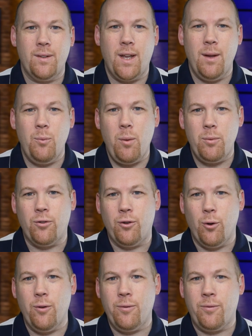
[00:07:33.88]
Ken, what was
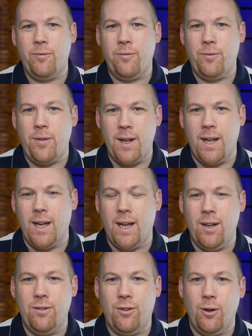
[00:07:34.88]
your thinking
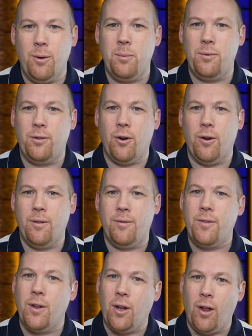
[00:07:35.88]
in terms
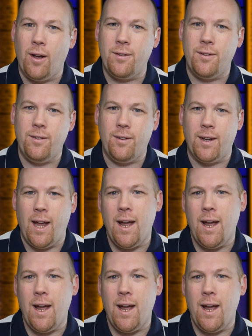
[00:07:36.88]
of the licensing?